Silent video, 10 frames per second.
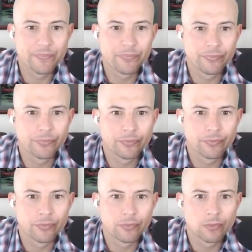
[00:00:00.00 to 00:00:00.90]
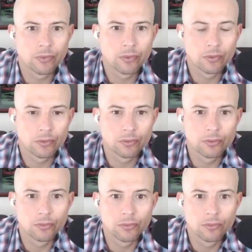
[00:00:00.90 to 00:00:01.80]

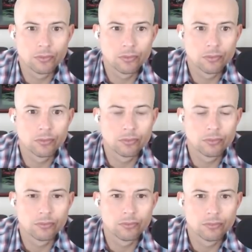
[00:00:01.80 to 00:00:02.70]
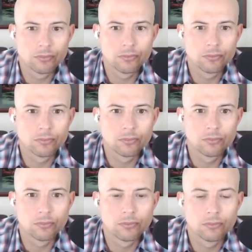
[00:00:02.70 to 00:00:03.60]

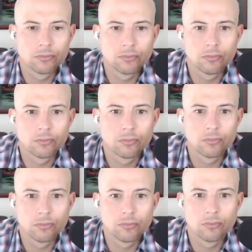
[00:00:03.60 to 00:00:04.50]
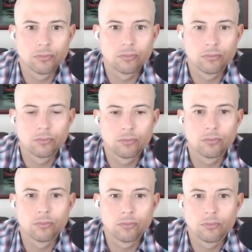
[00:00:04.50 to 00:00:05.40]

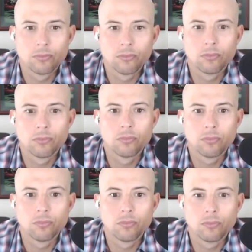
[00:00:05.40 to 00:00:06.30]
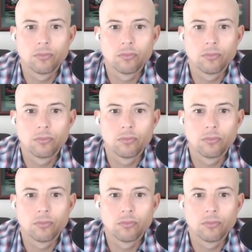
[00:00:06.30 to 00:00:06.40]
This person isn't speaking.